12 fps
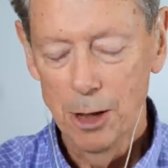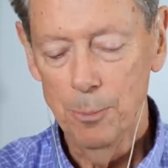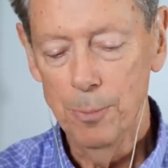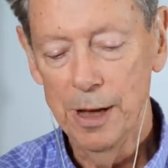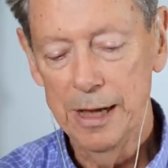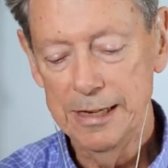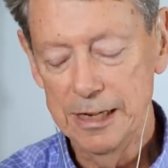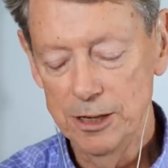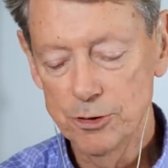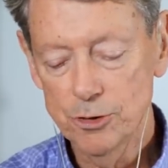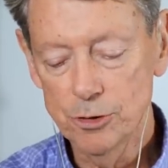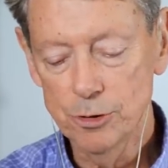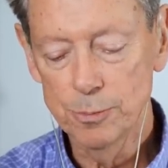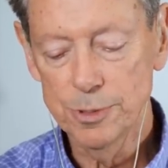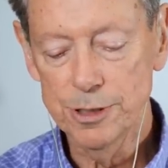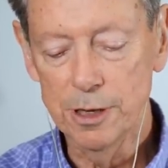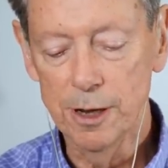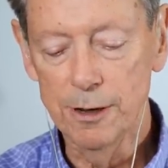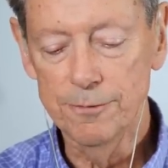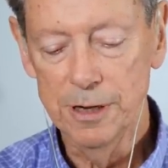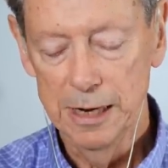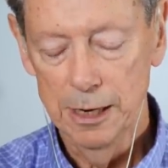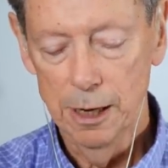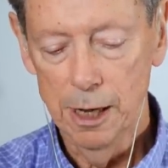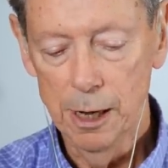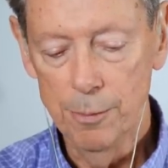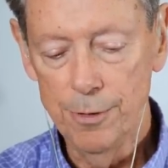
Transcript: but in terms of uh,